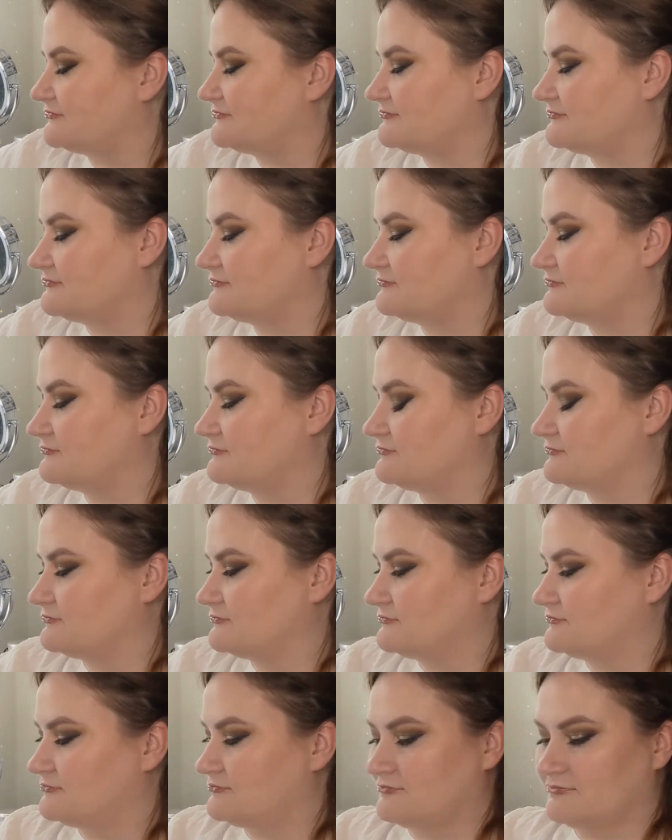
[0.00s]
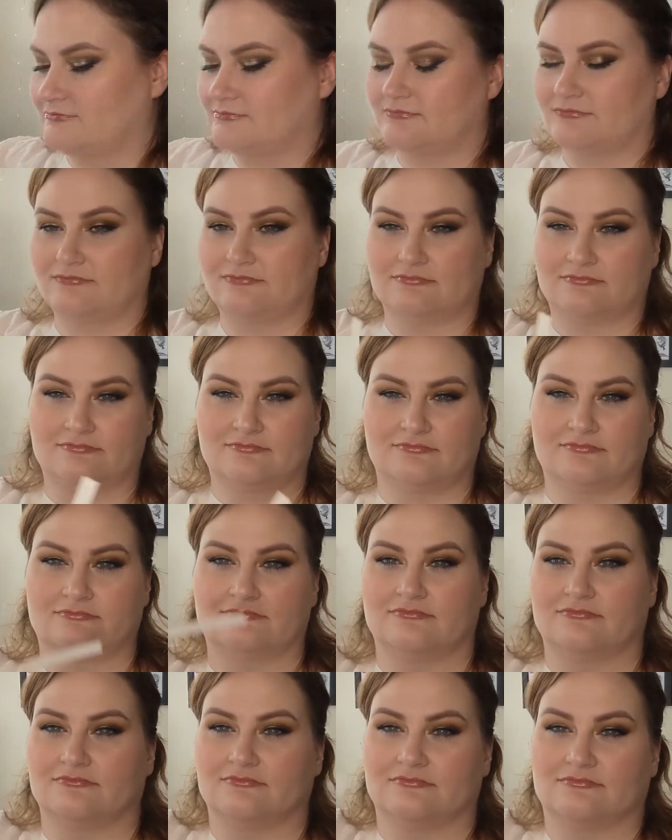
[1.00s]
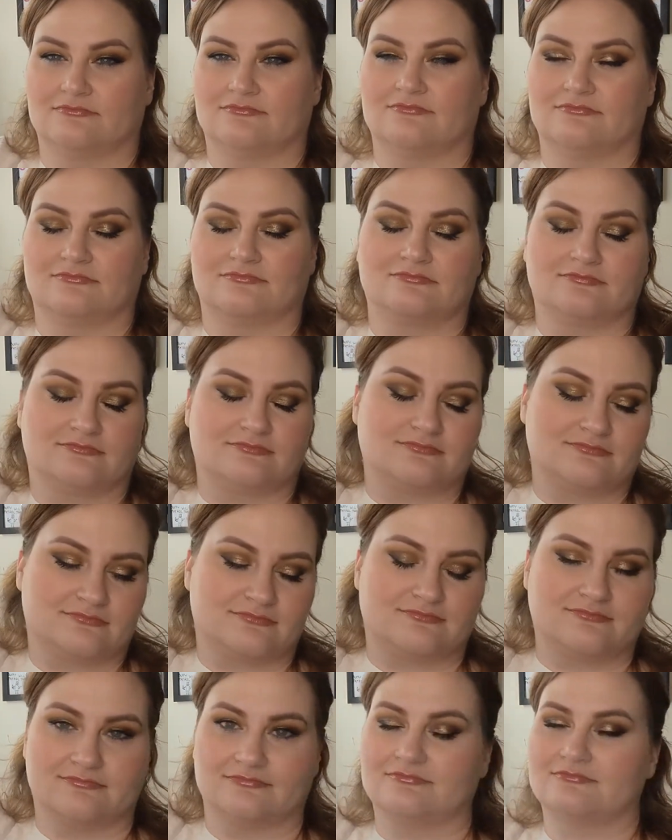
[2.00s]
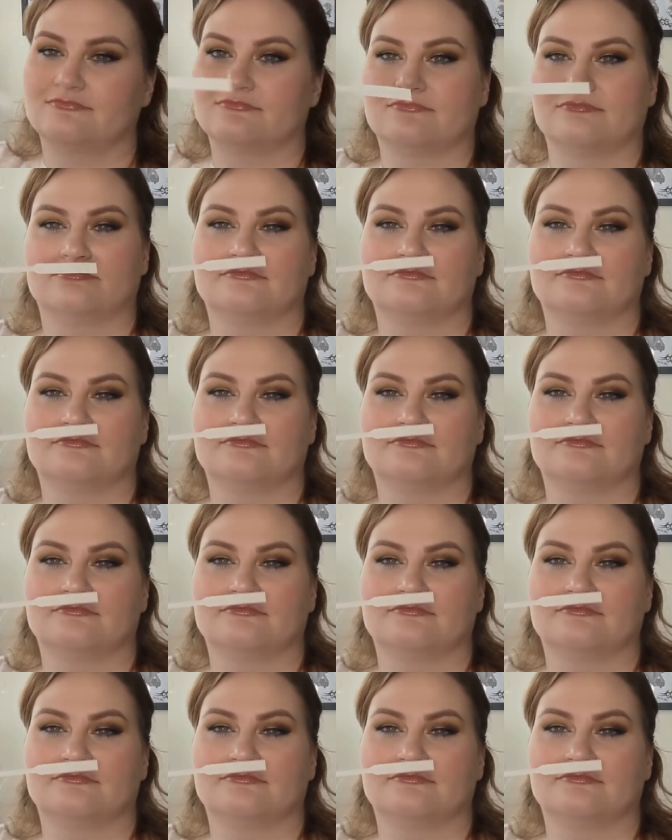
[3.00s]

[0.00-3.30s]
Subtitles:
Nothing is said.